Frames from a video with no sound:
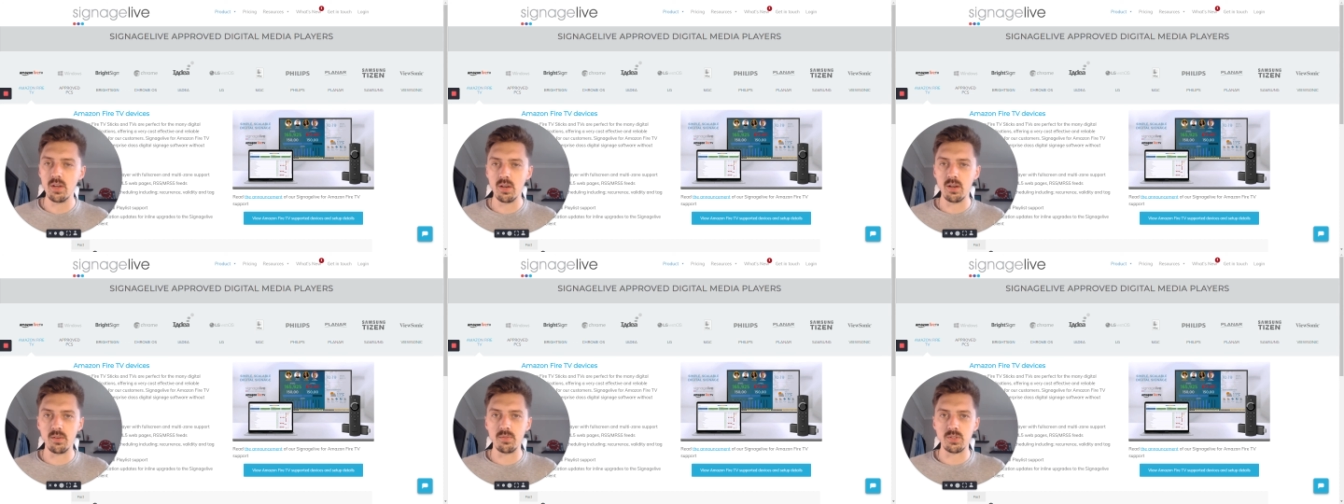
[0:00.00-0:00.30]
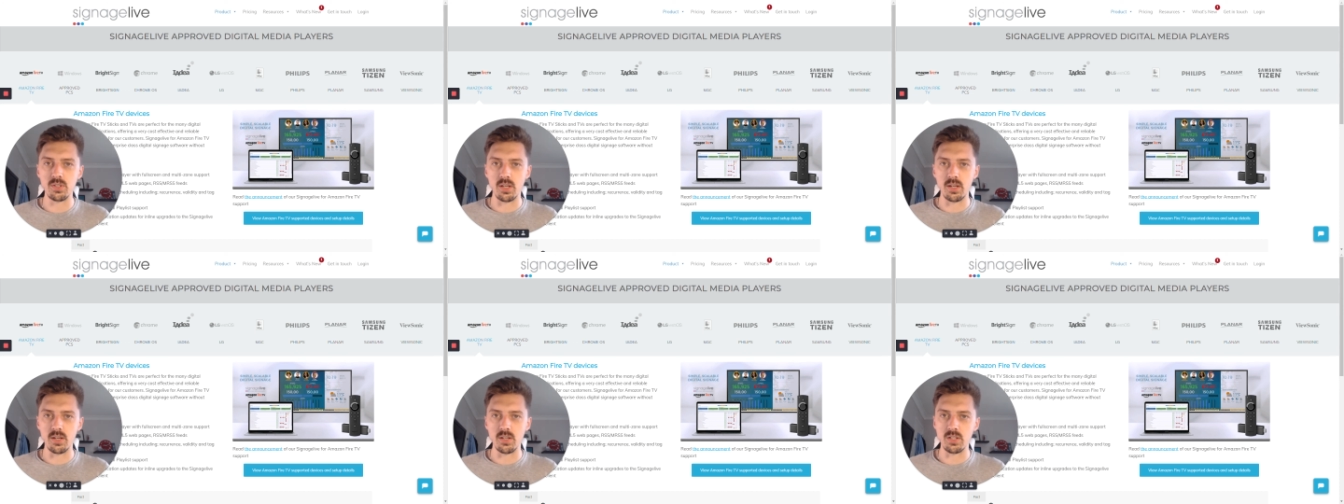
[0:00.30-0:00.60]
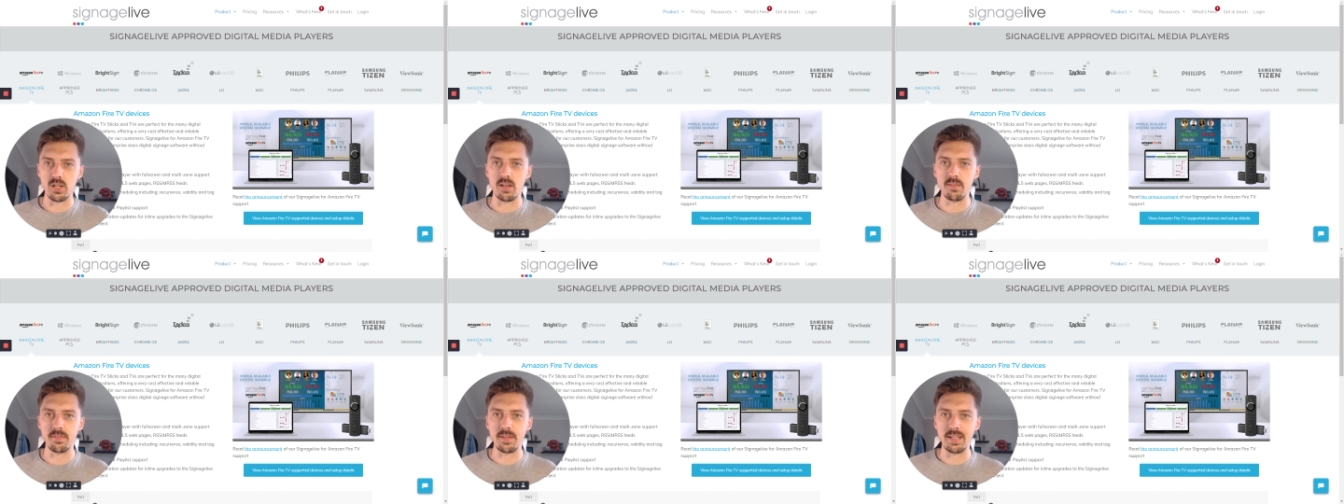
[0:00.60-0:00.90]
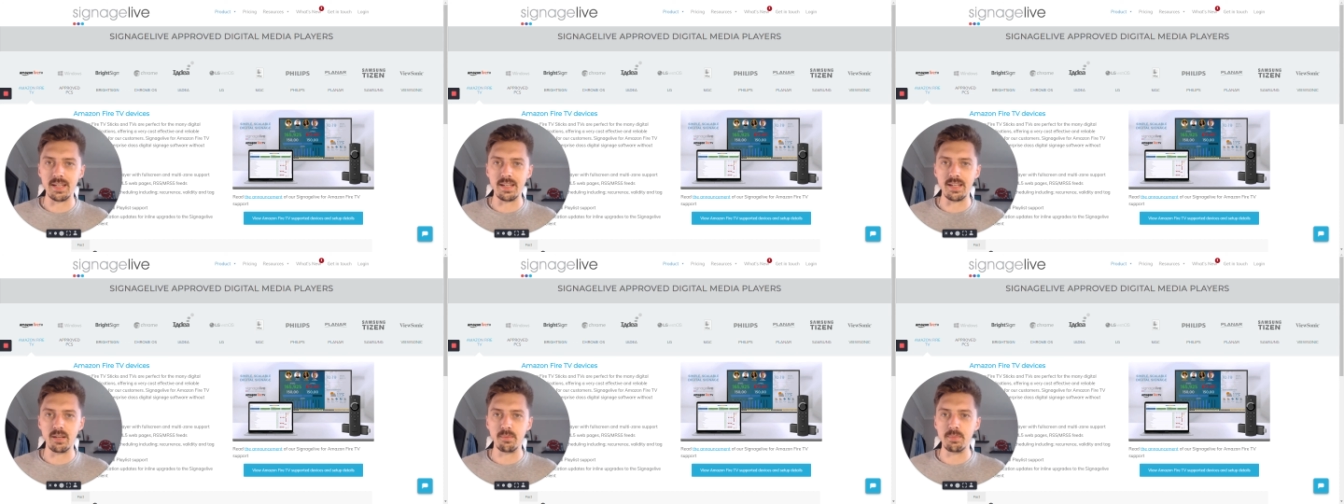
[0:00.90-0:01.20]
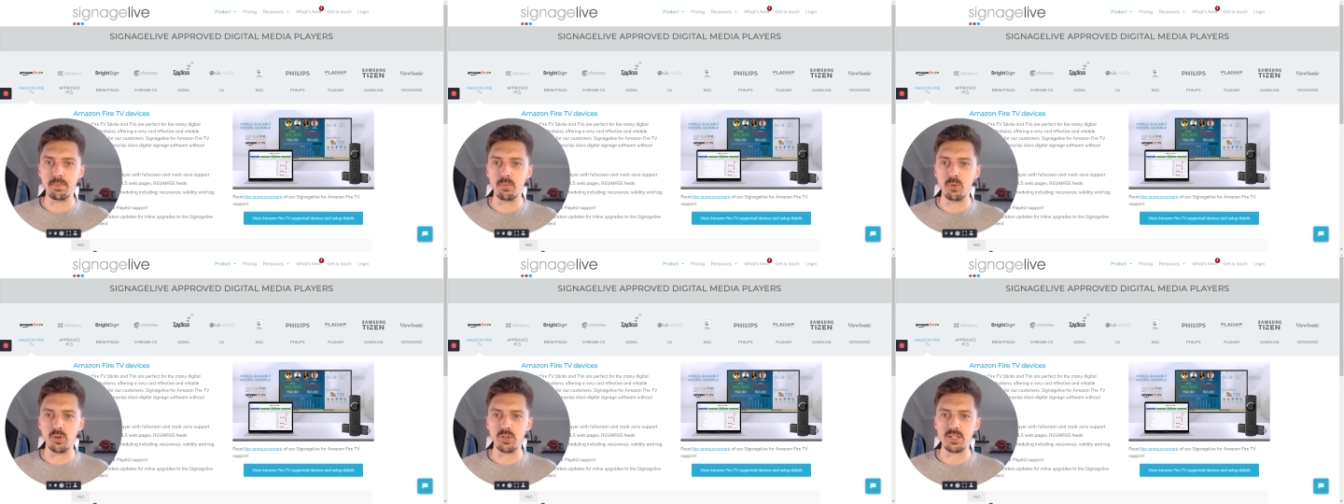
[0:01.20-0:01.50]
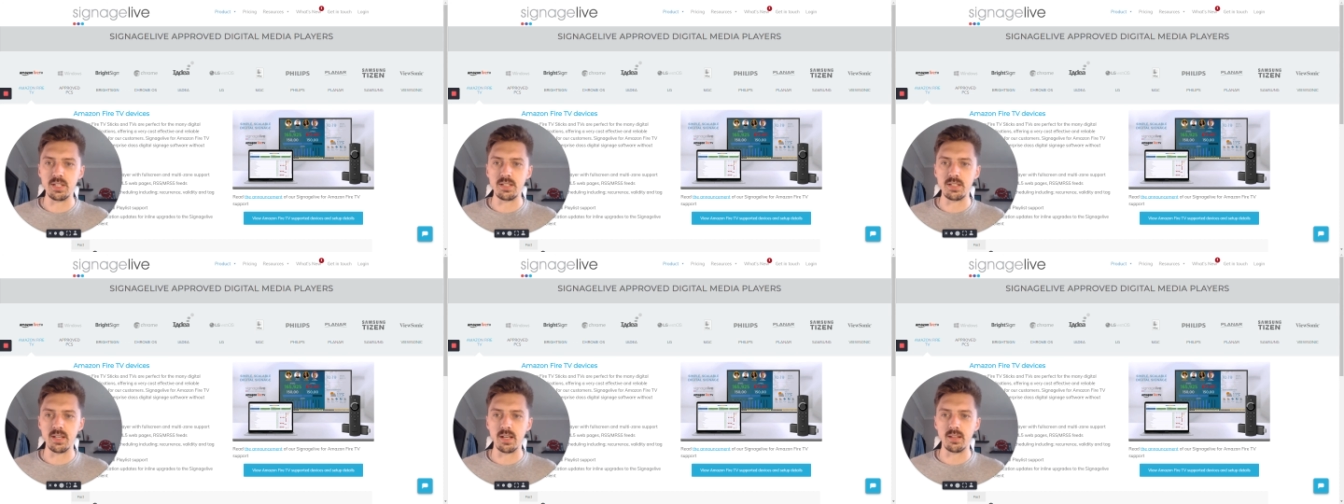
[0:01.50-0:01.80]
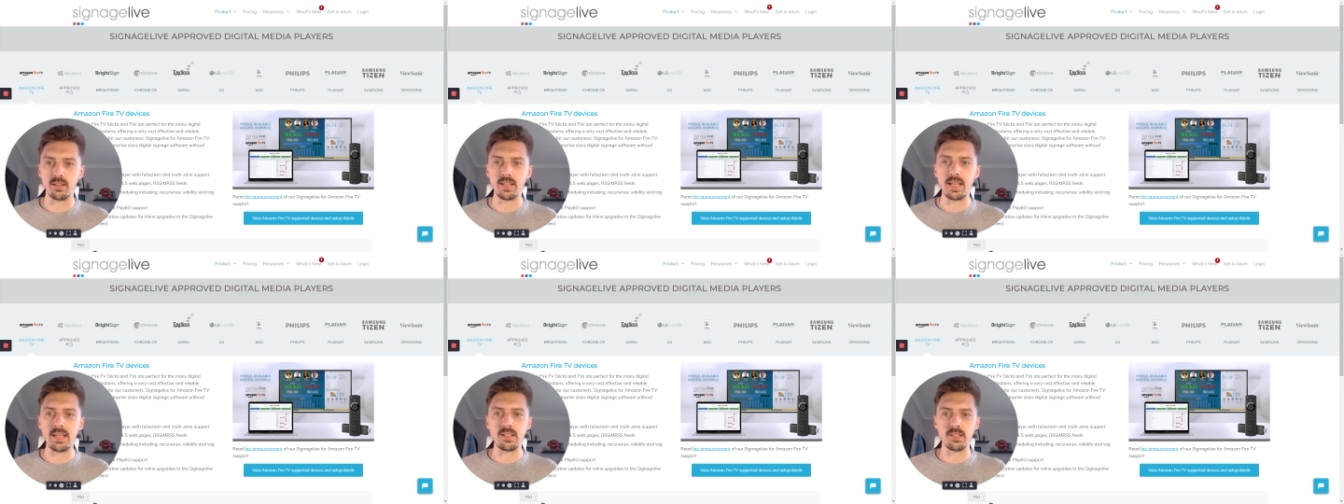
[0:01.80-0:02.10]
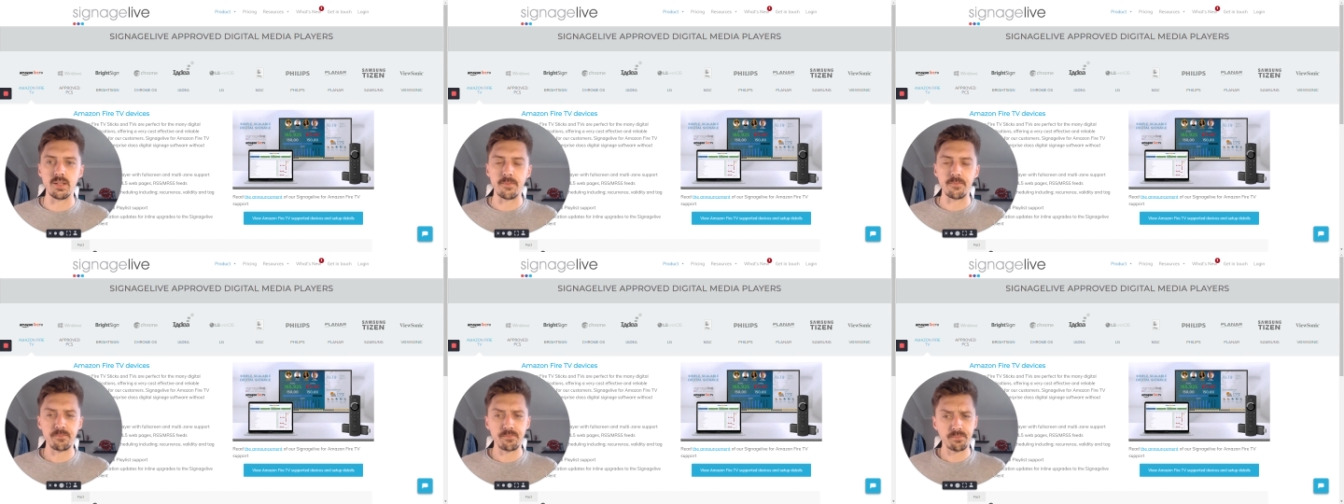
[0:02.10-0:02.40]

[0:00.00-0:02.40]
of Signage Live in a little bit more detail later.